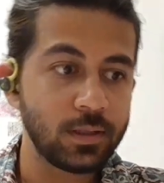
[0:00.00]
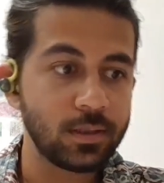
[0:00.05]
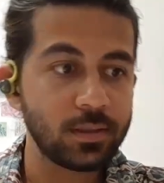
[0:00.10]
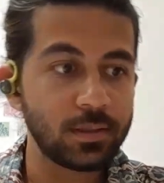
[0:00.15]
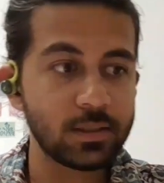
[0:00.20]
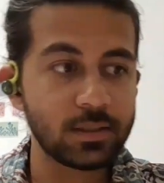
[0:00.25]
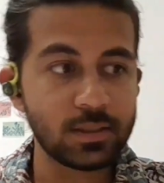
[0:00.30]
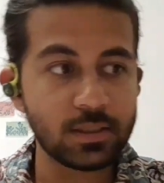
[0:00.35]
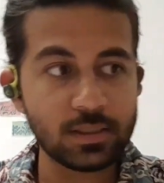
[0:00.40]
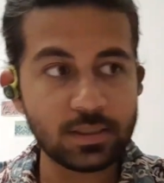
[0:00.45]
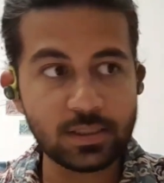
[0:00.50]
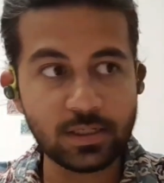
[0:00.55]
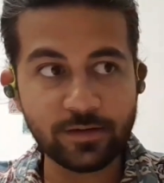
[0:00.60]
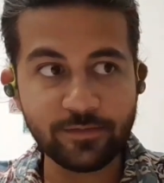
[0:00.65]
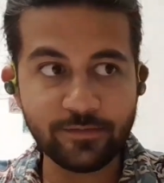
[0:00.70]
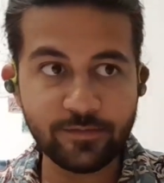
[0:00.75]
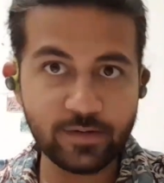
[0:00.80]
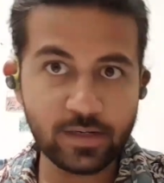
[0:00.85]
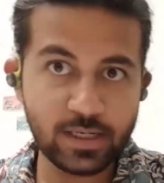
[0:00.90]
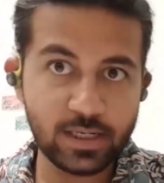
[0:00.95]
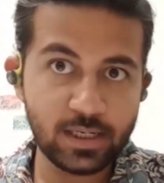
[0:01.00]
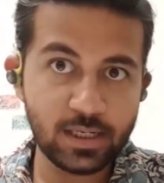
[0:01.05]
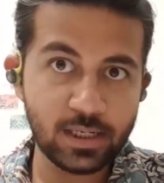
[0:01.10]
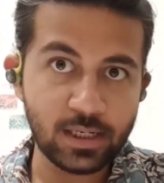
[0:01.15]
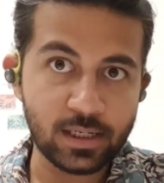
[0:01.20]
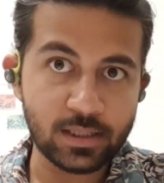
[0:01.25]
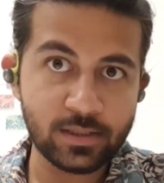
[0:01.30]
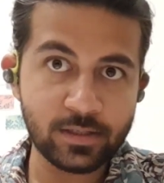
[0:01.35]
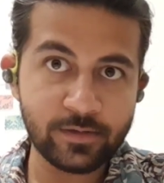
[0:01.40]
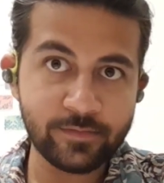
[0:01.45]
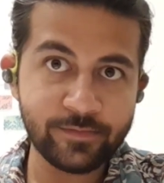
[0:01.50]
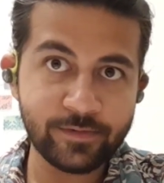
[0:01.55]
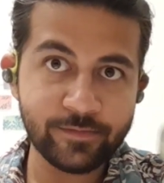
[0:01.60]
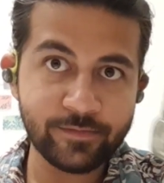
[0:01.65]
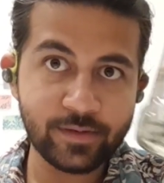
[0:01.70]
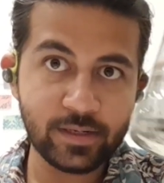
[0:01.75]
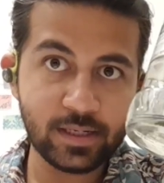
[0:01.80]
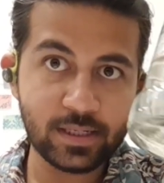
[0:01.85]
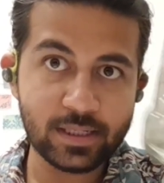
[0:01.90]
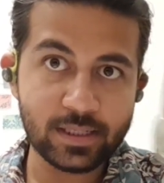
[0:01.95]
This is roughly
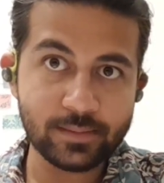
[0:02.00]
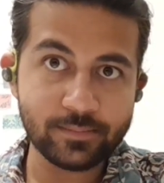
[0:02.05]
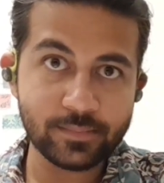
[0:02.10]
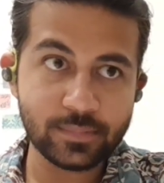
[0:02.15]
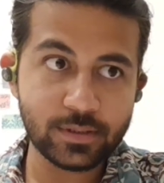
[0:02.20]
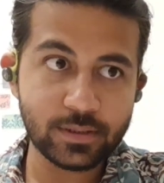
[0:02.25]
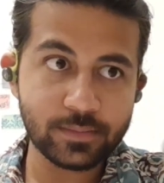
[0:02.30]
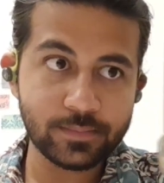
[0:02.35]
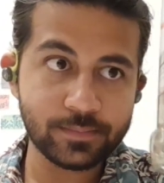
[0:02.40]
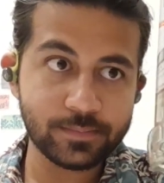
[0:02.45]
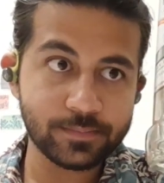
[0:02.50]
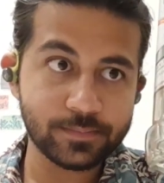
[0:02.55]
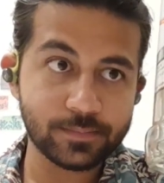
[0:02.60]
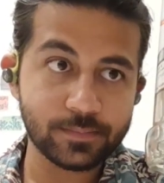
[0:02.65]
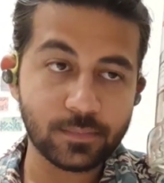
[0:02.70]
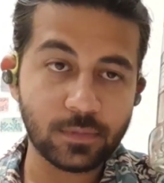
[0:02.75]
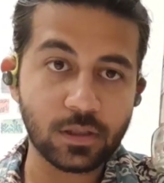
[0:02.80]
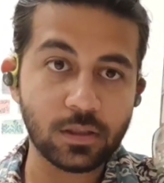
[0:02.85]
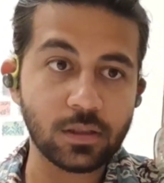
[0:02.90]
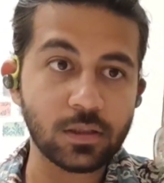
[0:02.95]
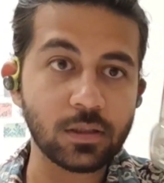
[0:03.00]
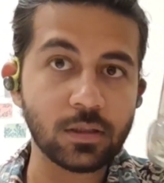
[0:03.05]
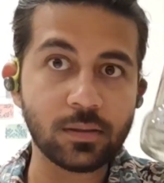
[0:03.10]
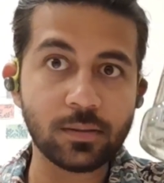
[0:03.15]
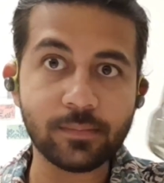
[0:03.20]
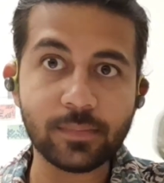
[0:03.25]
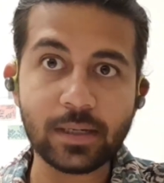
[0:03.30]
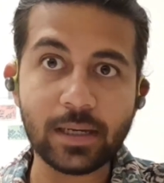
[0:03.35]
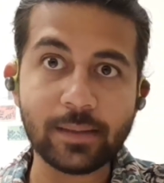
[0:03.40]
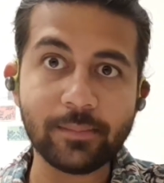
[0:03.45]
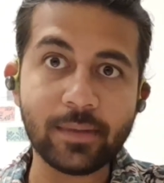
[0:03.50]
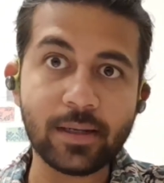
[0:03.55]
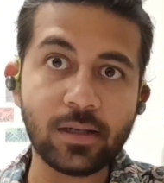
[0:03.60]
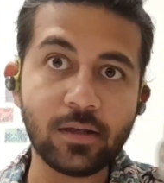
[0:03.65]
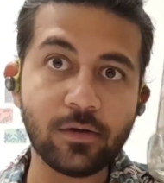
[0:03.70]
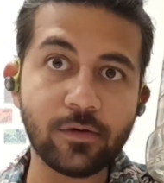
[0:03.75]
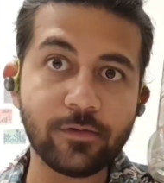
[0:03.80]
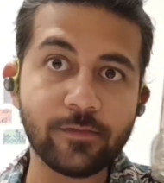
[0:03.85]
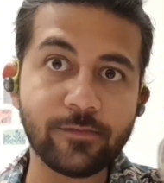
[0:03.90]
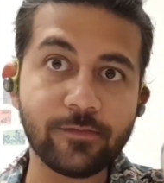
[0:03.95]
150 grams ml
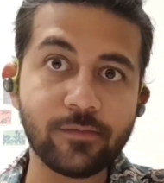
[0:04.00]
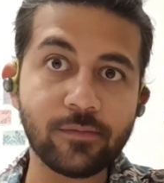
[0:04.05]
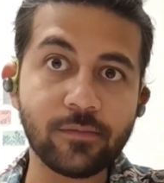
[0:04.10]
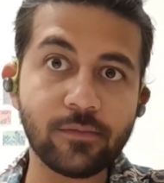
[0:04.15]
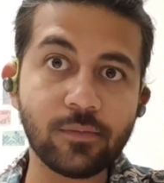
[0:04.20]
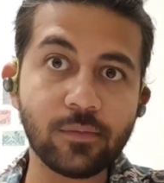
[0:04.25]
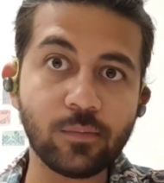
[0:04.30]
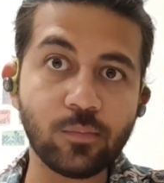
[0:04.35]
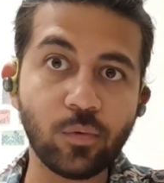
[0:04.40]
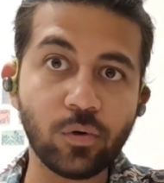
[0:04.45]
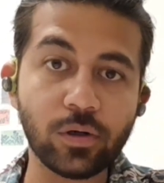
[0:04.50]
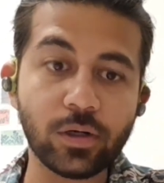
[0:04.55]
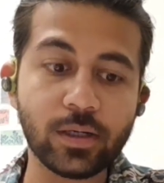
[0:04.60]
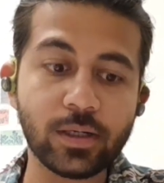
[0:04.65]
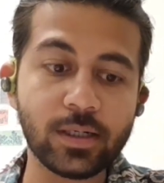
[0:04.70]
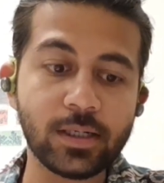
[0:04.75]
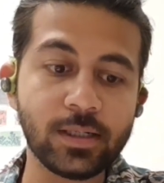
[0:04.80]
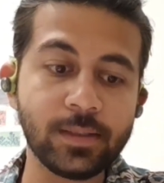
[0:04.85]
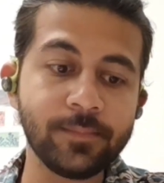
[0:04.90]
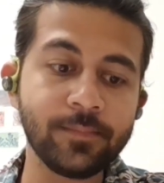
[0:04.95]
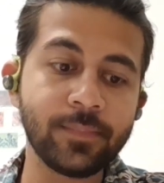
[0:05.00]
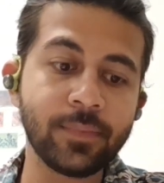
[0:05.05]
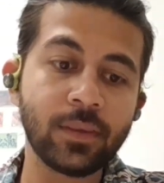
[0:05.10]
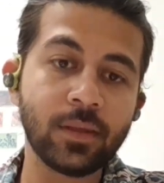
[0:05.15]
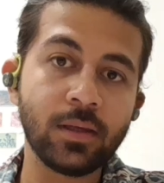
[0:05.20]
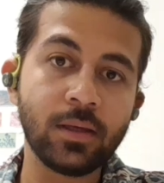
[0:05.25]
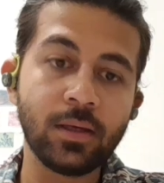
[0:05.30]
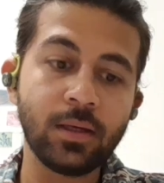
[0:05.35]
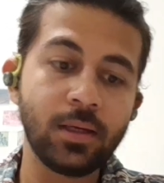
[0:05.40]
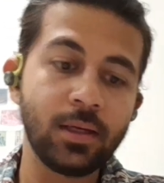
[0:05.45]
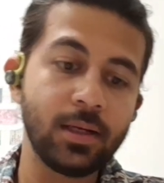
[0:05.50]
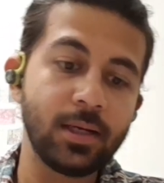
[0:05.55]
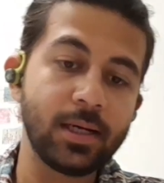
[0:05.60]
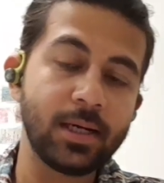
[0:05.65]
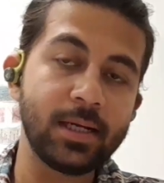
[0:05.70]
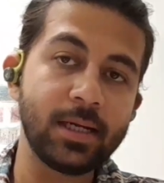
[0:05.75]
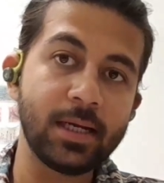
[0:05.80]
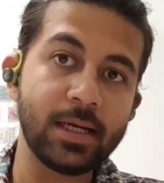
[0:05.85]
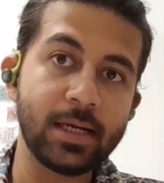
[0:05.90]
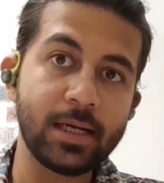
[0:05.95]
of vodka,
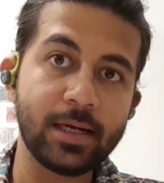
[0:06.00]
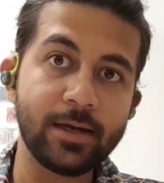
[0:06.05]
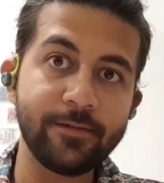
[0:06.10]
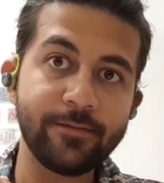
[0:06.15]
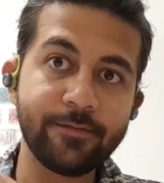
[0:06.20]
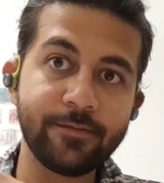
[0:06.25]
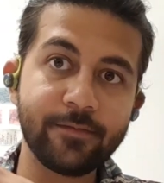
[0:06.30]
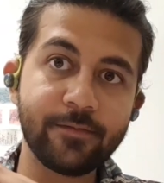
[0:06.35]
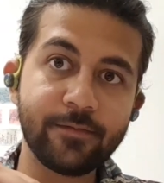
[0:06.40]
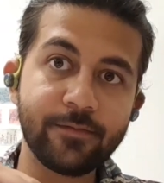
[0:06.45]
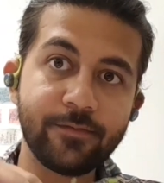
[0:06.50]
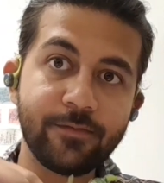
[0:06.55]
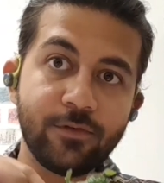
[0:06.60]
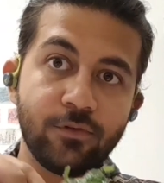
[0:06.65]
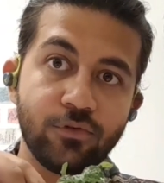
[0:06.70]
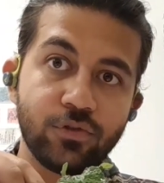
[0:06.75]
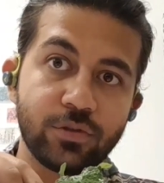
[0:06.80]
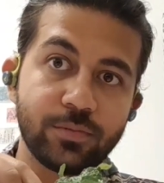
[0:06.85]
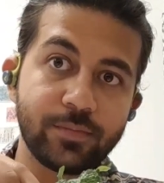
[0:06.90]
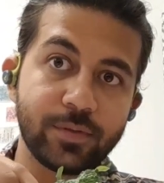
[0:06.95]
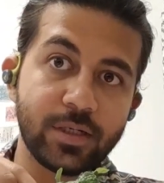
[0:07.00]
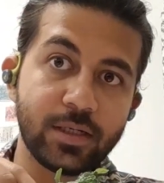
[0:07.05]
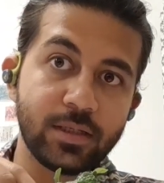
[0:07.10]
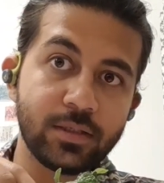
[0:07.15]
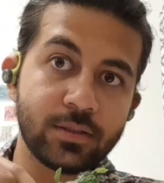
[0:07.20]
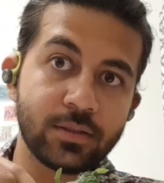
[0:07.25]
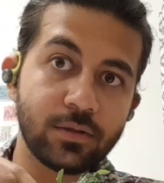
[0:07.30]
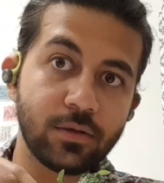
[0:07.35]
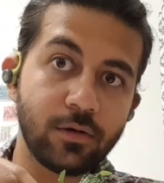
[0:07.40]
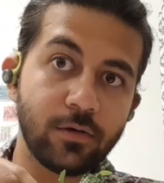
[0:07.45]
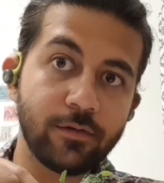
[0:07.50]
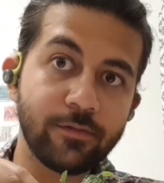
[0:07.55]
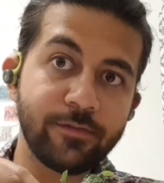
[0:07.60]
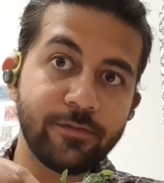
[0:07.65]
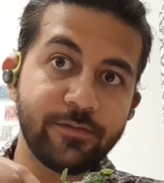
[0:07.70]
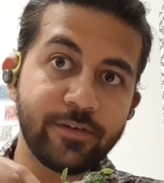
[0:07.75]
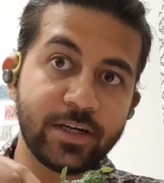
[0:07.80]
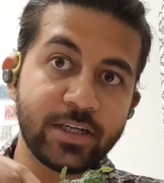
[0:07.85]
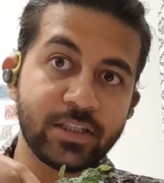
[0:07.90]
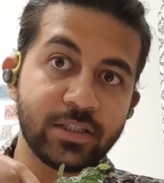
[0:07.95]
and I have few sprigs of
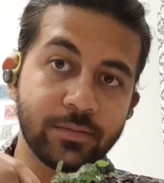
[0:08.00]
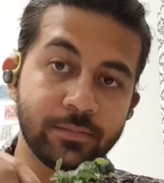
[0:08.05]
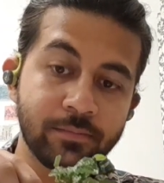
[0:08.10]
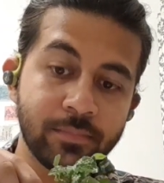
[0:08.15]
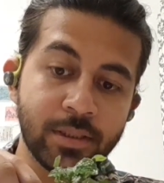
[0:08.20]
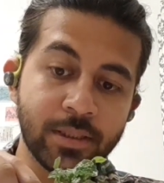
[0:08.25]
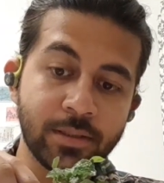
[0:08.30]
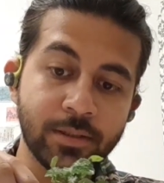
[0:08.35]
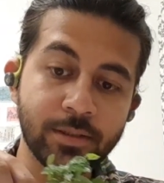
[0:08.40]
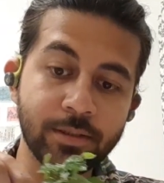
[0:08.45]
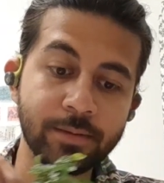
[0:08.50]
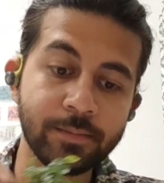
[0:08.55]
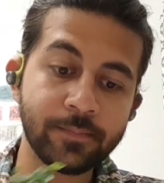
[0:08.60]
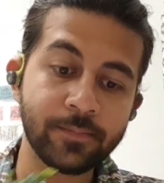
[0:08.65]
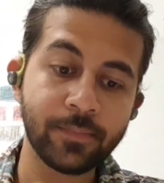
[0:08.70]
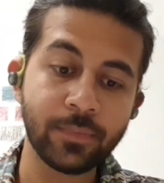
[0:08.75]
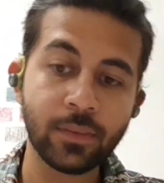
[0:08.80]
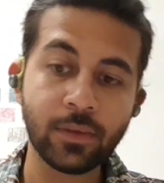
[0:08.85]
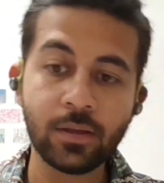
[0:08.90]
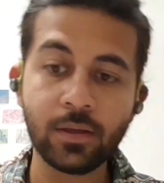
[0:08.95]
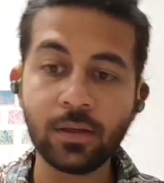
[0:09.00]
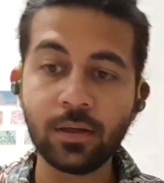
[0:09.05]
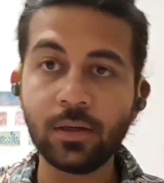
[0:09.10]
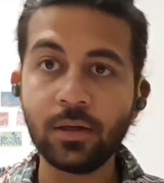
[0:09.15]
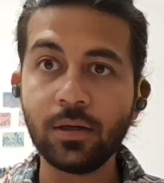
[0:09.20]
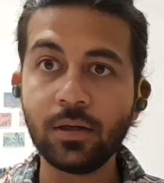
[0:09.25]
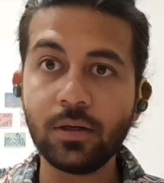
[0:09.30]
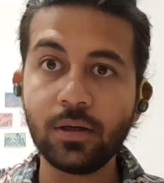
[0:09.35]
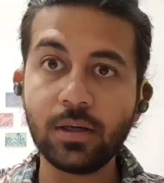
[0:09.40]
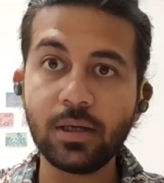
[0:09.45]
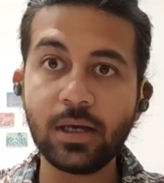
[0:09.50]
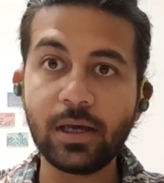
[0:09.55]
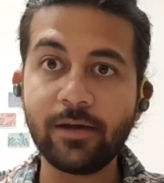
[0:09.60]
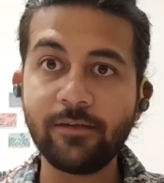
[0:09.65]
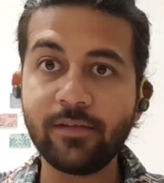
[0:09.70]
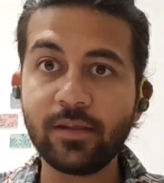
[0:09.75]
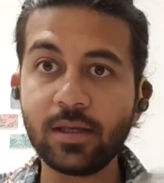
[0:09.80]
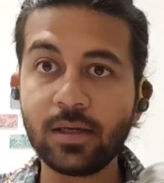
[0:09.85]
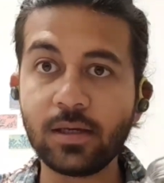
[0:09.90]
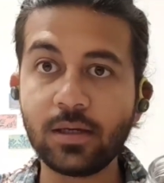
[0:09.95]
fresh mint.
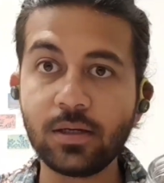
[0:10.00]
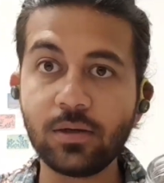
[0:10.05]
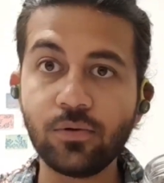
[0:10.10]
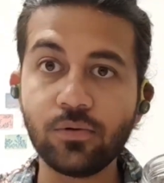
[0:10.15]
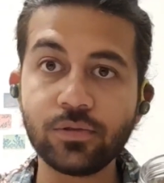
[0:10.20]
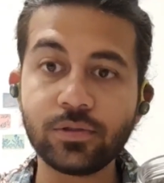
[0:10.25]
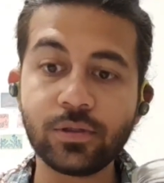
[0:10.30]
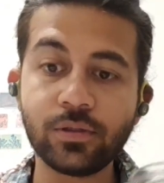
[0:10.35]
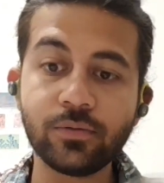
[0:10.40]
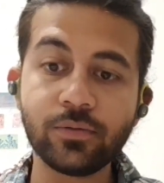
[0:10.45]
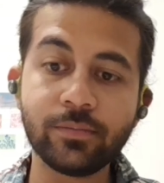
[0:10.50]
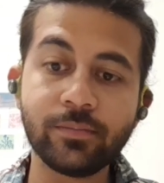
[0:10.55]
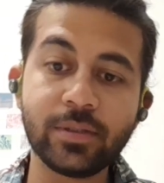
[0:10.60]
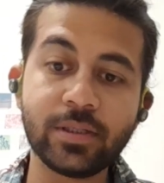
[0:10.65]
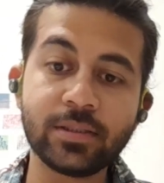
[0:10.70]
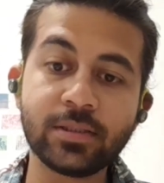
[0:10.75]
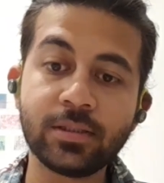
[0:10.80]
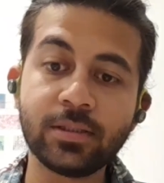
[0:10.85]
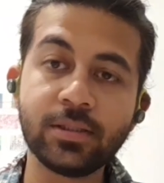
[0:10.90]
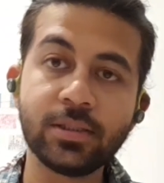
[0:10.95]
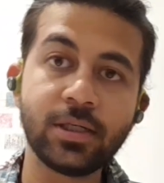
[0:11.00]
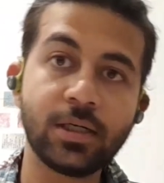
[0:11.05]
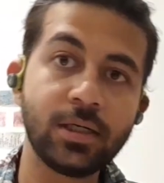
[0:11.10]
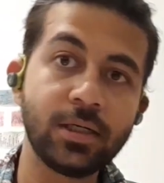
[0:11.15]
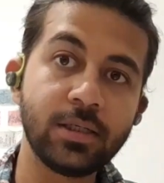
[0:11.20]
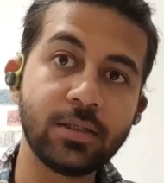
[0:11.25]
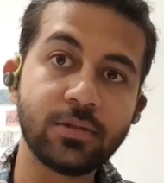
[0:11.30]
Everything goes into a mason jar.